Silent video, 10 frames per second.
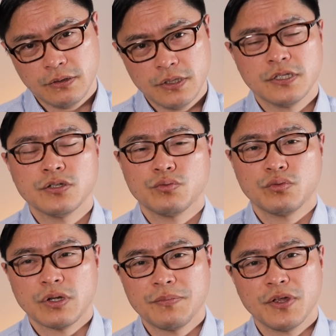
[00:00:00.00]
This is
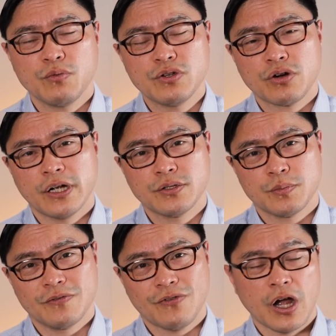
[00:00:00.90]
something we try
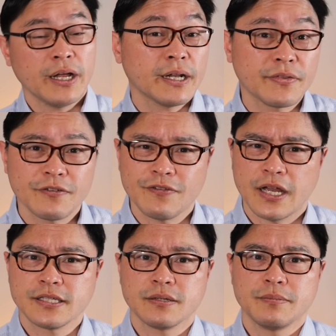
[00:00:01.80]
to provide at
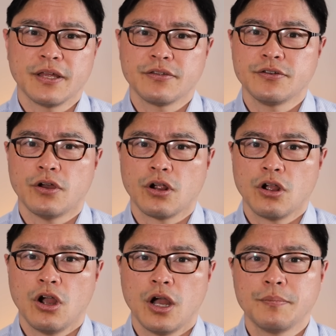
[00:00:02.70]

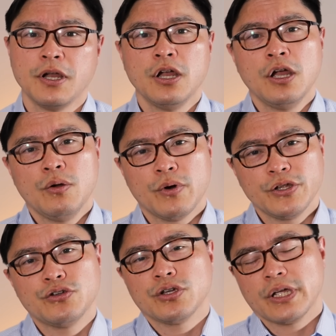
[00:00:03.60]
thefastingmethod.com, where
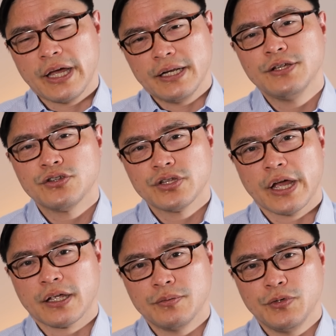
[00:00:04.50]
you can get into
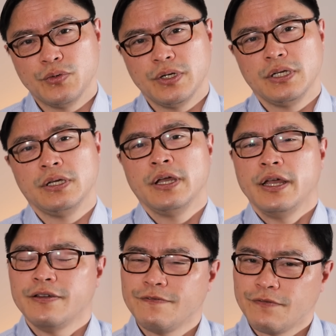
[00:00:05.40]
that community
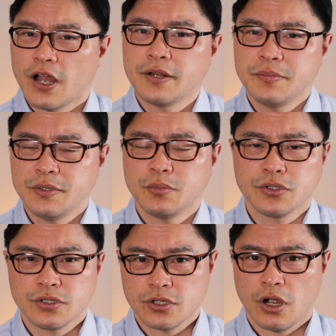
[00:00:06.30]
and find people
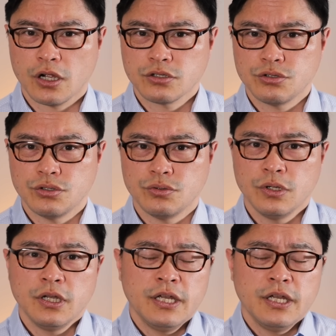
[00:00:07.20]
to talk to.